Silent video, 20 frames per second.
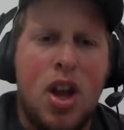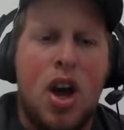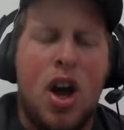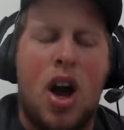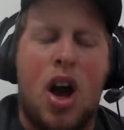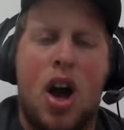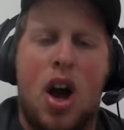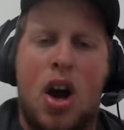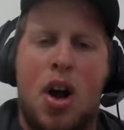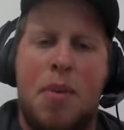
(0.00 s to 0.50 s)

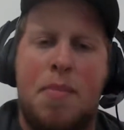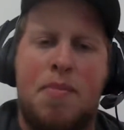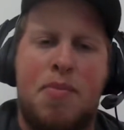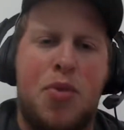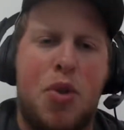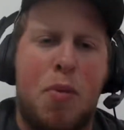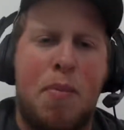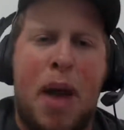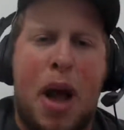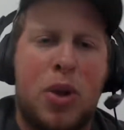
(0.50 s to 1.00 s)

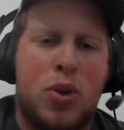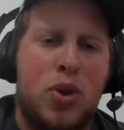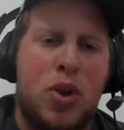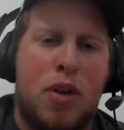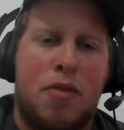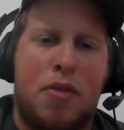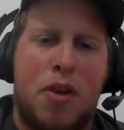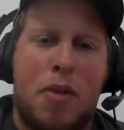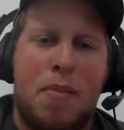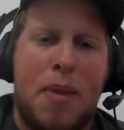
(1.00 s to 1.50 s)
their mouths are
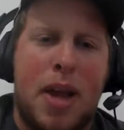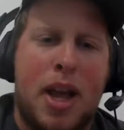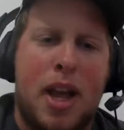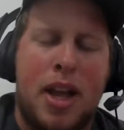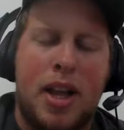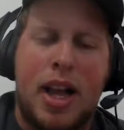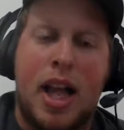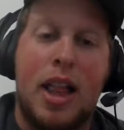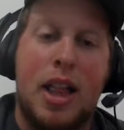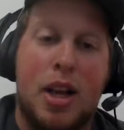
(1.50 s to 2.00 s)
not very big,
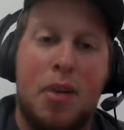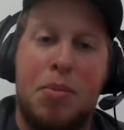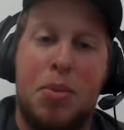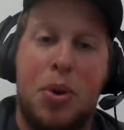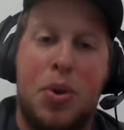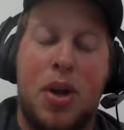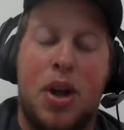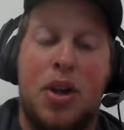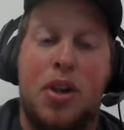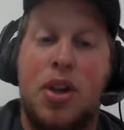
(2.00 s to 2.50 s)
kind of like a
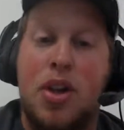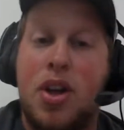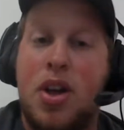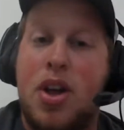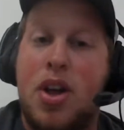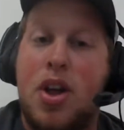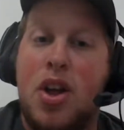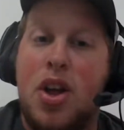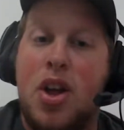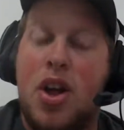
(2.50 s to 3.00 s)
bluegill.
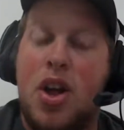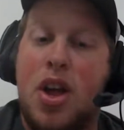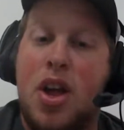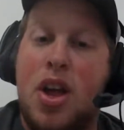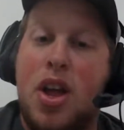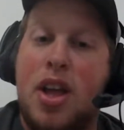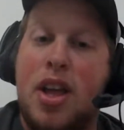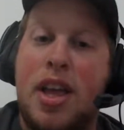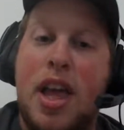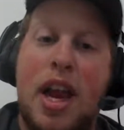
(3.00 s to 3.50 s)

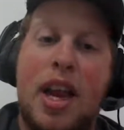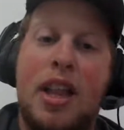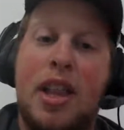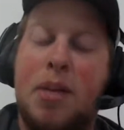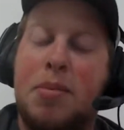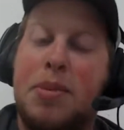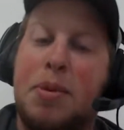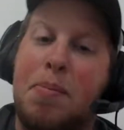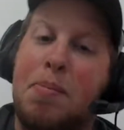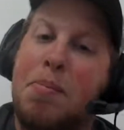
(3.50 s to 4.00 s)
Getting them
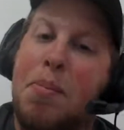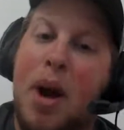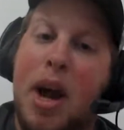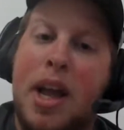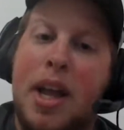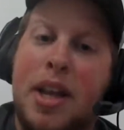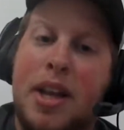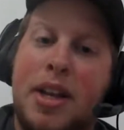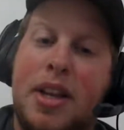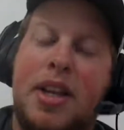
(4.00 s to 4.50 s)
to
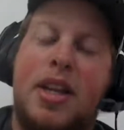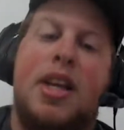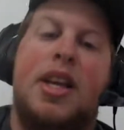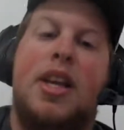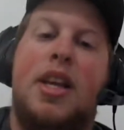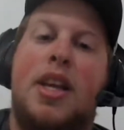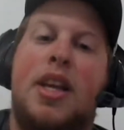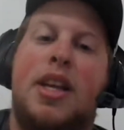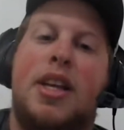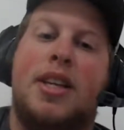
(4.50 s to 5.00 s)
bite
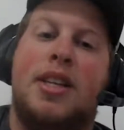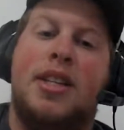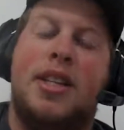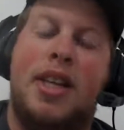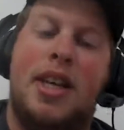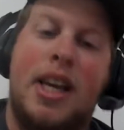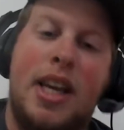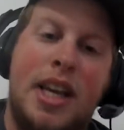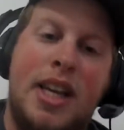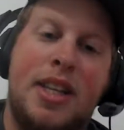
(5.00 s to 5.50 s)
is
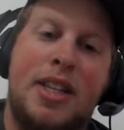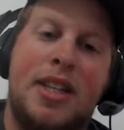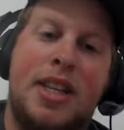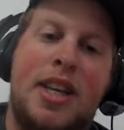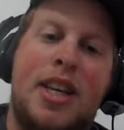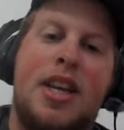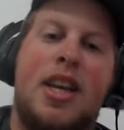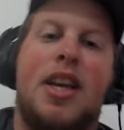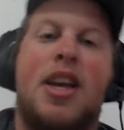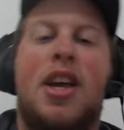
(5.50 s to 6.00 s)

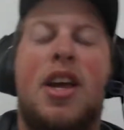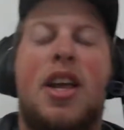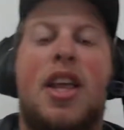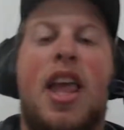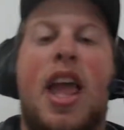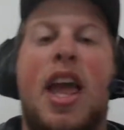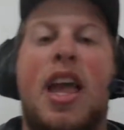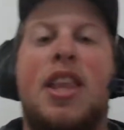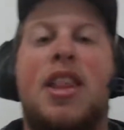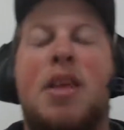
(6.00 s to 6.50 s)
easy.
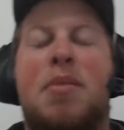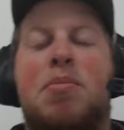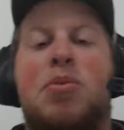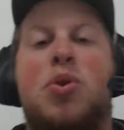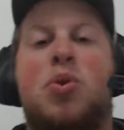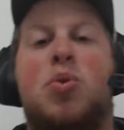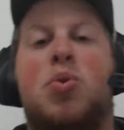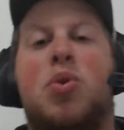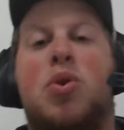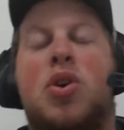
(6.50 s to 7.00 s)
Getting them
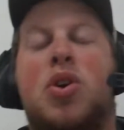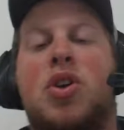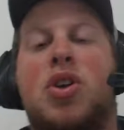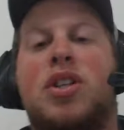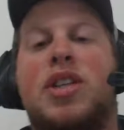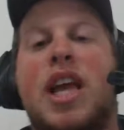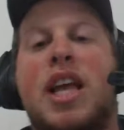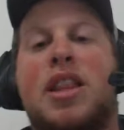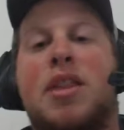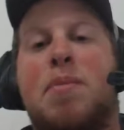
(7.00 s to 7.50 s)
to
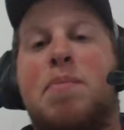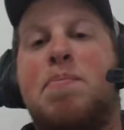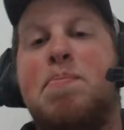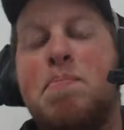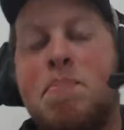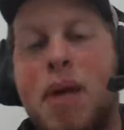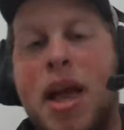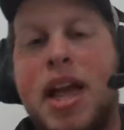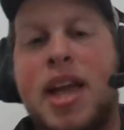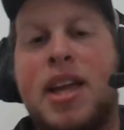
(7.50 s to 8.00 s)
take the
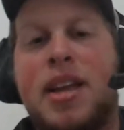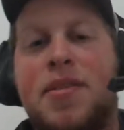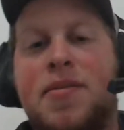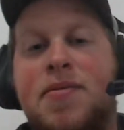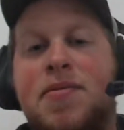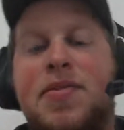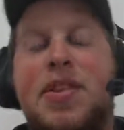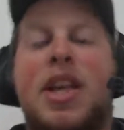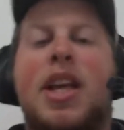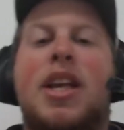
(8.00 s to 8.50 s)
bait
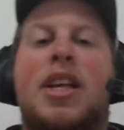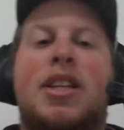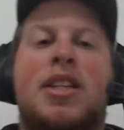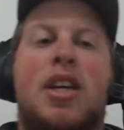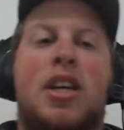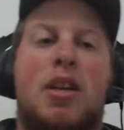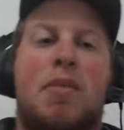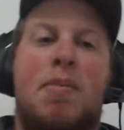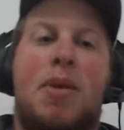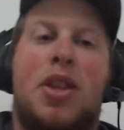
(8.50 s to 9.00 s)
is
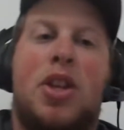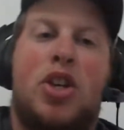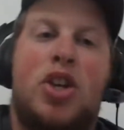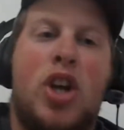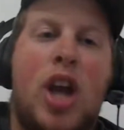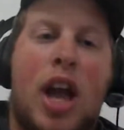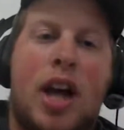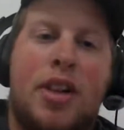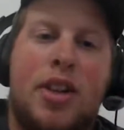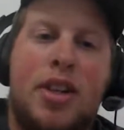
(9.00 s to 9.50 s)
going to be the
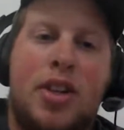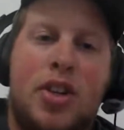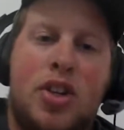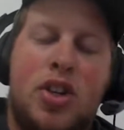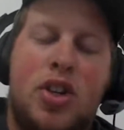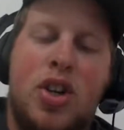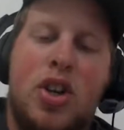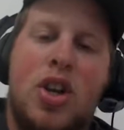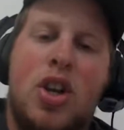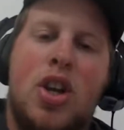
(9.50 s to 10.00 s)
challenge.
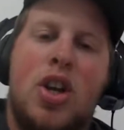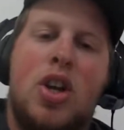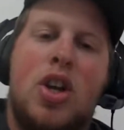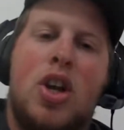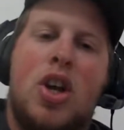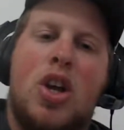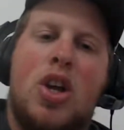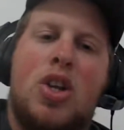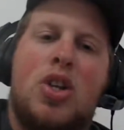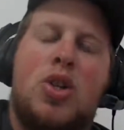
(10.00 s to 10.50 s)

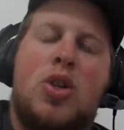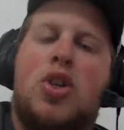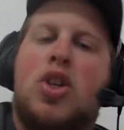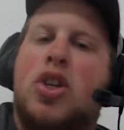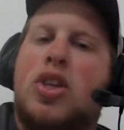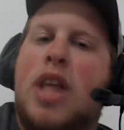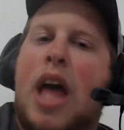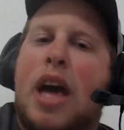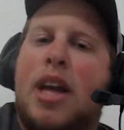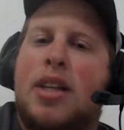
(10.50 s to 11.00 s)
So
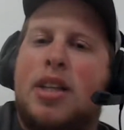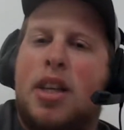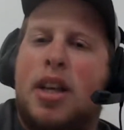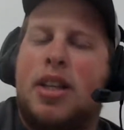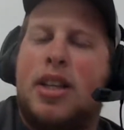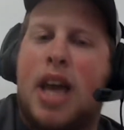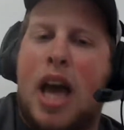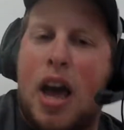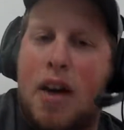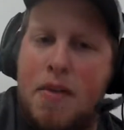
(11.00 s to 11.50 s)
just that is something
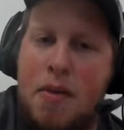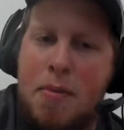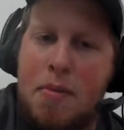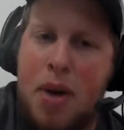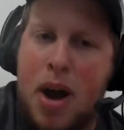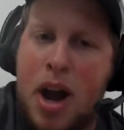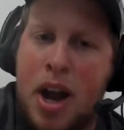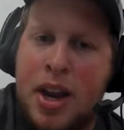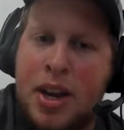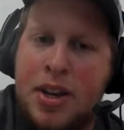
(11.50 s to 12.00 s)
to have in
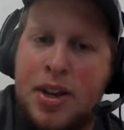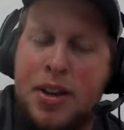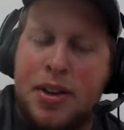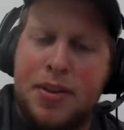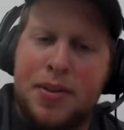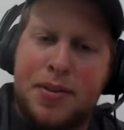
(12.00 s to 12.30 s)
mind.